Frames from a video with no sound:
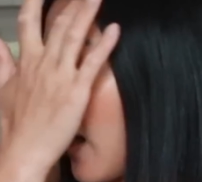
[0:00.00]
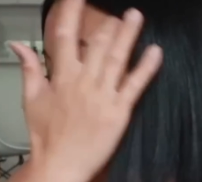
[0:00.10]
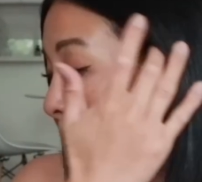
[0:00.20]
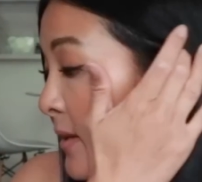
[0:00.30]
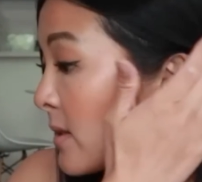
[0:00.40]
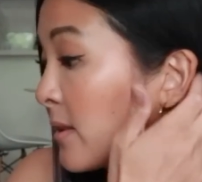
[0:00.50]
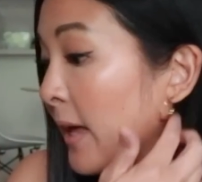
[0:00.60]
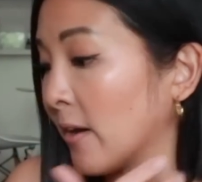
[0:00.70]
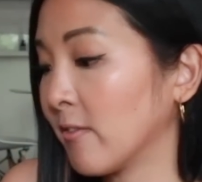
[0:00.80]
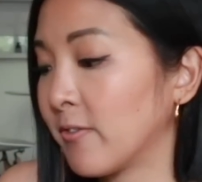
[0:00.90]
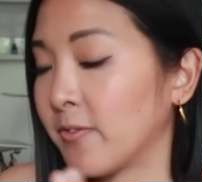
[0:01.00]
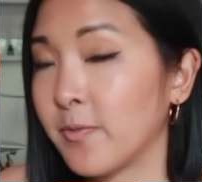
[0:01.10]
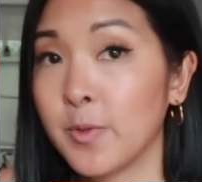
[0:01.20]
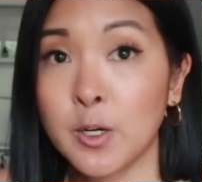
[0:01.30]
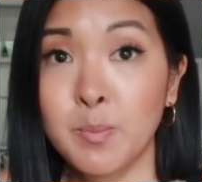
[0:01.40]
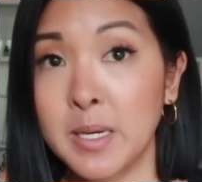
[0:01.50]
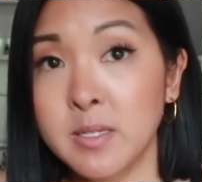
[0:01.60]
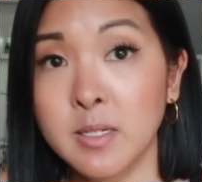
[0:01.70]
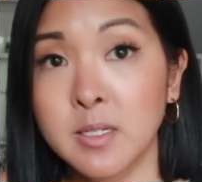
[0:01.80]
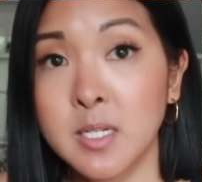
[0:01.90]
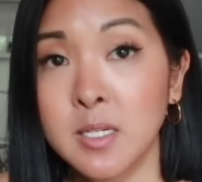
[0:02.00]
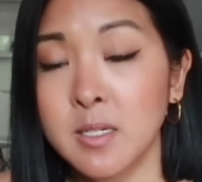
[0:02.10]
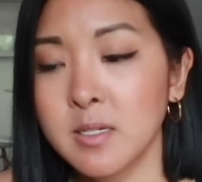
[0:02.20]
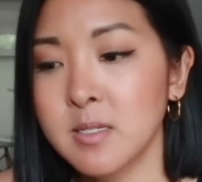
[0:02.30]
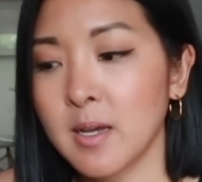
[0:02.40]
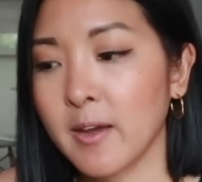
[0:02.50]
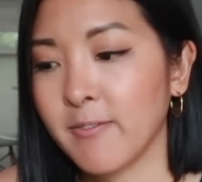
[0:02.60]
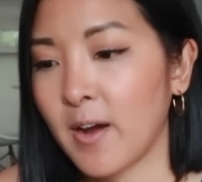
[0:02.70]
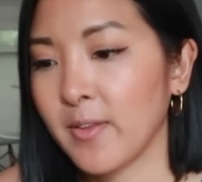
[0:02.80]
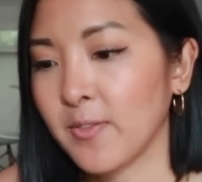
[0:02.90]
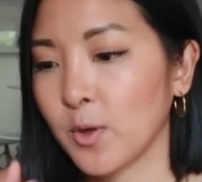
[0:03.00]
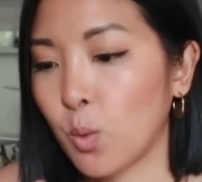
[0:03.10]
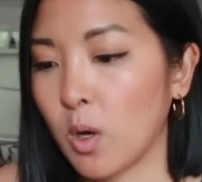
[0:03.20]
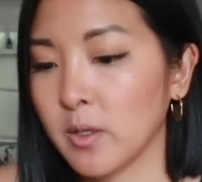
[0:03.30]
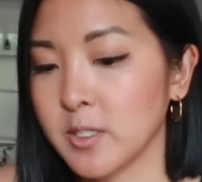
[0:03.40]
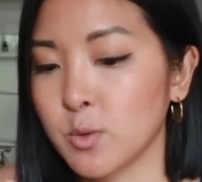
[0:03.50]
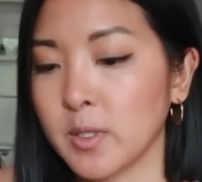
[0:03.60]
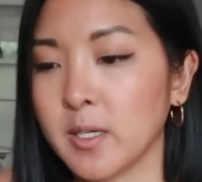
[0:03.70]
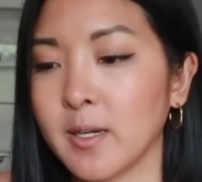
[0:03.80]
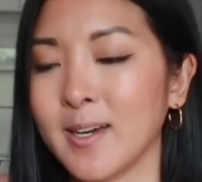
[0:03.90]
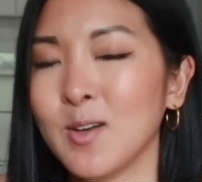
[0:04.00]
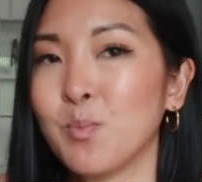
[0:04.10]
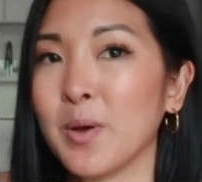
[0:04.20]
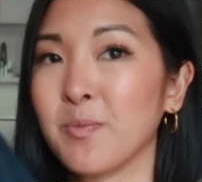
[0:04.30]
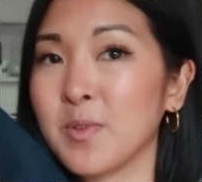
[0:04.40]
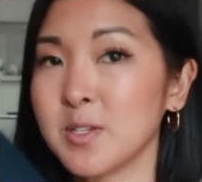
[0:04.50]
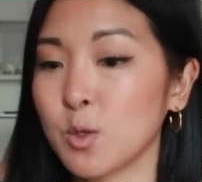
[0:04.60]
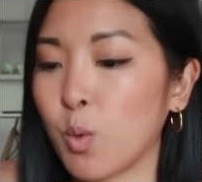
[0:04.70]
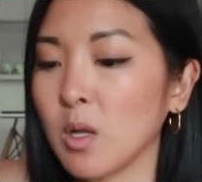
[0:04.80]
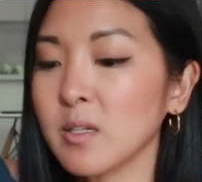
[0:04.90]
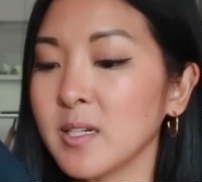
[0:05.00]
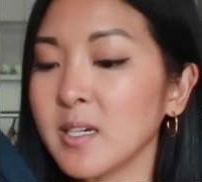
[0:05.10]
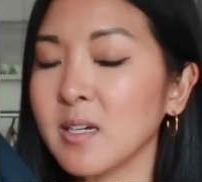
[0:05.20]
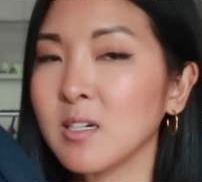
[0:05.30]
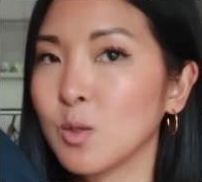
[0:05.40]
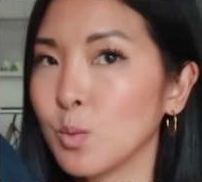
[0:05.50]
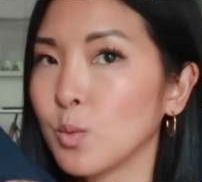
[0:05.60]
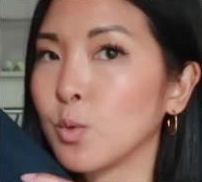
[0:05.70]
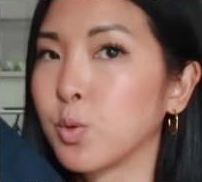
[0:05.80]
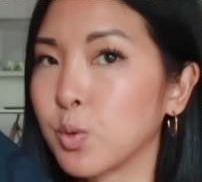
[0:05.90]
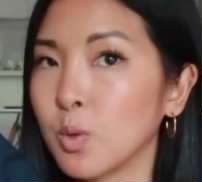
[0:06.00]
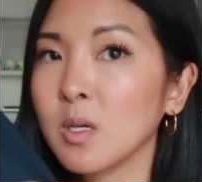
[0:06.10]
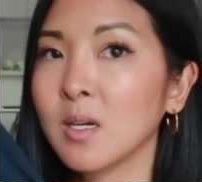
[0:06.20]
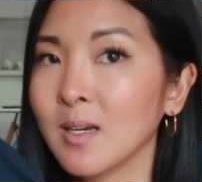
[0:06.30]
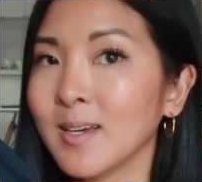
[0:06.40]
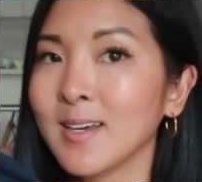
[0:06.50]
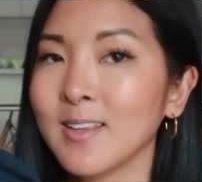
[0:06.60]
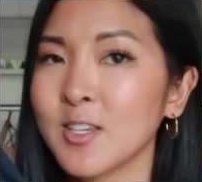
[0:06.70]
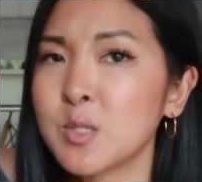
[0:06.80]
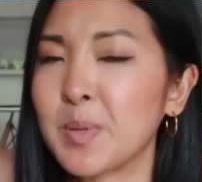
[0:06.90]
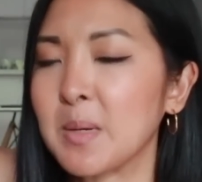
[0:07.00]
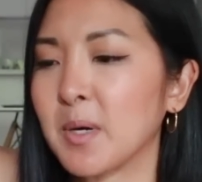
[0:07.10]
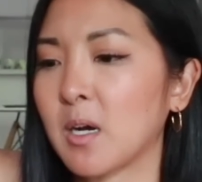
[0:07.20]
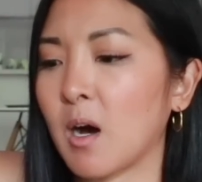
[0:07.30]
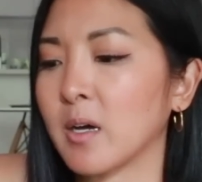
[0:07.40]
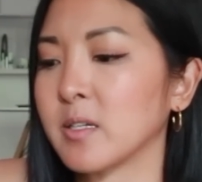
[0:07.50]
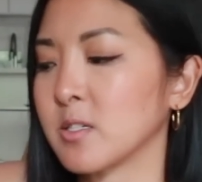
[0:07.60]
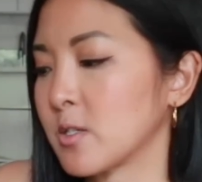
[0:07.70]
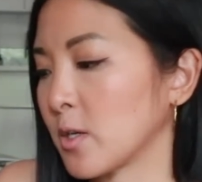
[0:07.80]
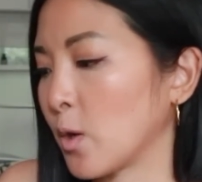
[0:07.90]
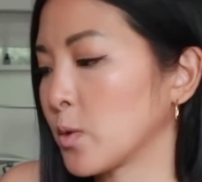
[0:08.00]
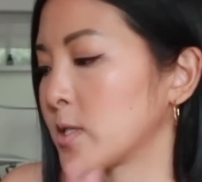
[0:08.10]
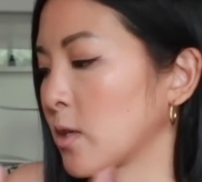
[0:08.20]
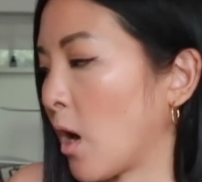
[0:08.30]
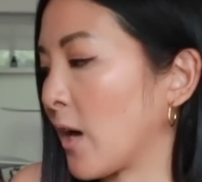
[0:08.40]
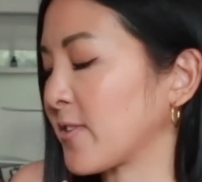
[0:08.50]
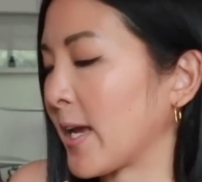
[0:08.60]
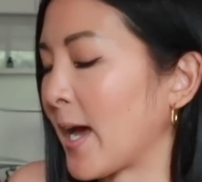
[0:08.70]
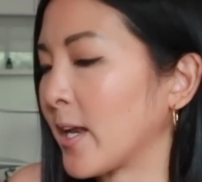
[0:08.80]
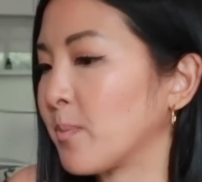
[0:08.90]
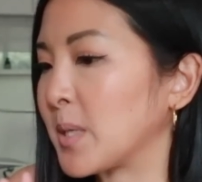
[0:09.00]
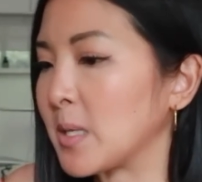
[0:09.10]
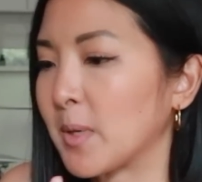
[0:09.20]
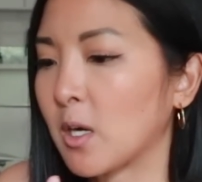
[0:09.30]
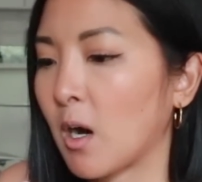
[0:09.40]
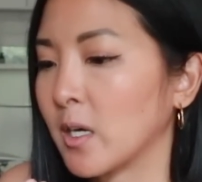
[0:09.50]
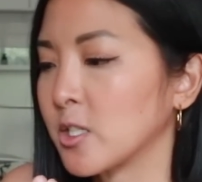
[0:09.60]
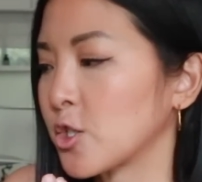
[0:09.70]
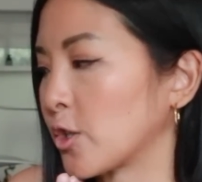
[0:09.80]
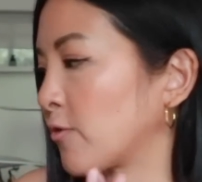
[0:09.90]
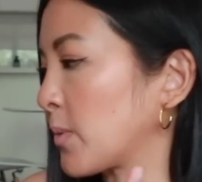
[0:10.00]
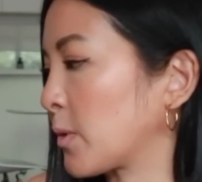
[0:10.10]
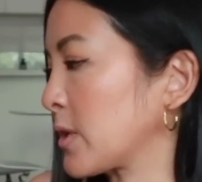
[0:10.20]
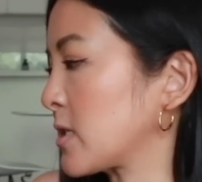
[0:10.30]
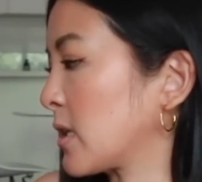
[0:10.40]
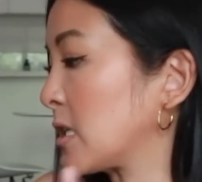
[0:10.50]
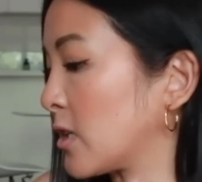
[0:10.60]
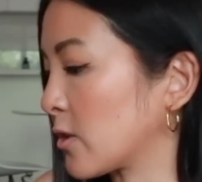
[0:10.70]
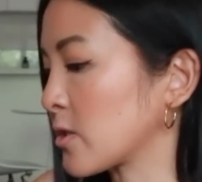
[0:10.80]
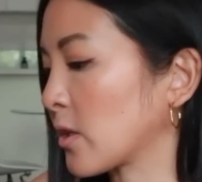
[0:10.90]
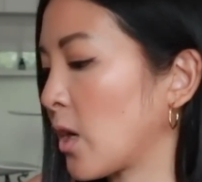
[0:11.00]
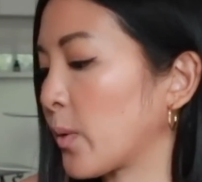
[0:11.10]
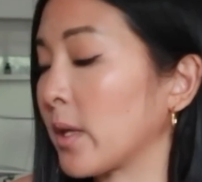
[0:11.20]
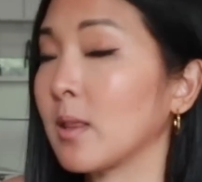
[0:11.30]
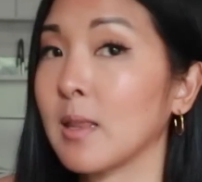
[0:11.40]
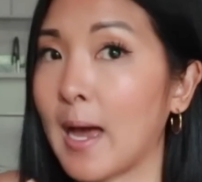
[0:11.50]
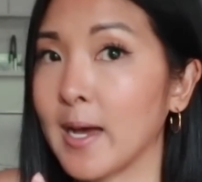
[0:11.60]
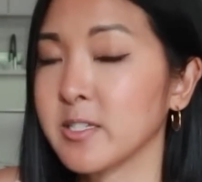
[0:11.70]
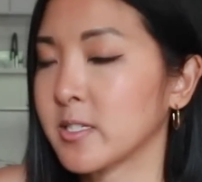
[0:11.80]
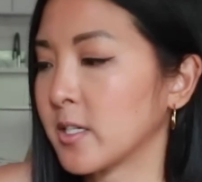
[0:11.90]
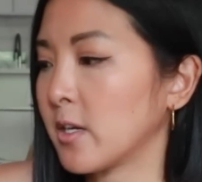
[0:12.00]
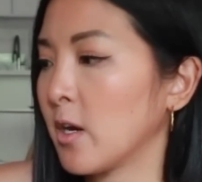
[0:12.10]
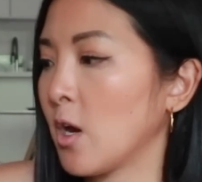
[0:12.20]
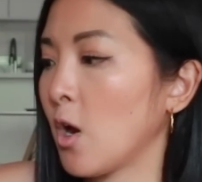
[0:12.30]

I love their basic tees. I find that the quality is really good, but this quality, oof, this Pima cotton is so soft. I had a Pima cotton shirt from Aritzia years ago and it lasted